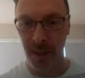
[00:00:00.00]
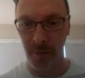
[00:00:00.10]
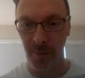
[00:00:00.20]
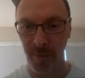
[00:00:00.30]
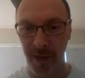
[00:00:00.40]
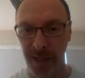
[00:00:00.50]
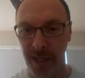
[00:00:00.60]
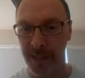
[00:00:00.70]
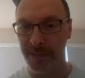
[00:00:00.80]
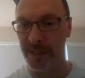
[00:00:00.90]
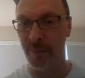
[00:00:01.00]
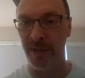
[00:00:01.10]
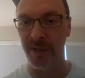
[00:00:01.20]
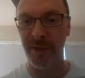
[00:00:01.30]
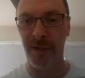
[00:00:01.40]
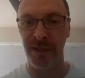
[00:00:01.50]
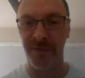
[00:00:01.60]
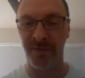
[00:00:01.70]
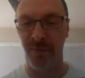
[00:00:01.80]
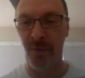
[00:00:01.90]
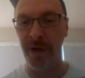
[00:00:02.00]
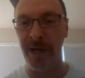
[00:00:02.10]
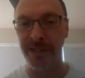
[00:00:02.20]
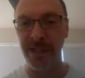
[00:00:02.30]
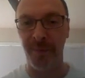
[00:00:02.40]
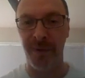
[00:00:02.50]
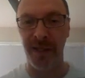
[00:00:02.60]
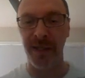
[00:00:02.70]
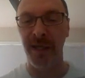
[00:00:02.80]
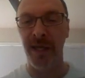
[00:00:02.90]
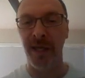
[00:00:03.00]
and we make ATP there. That's 4 ATP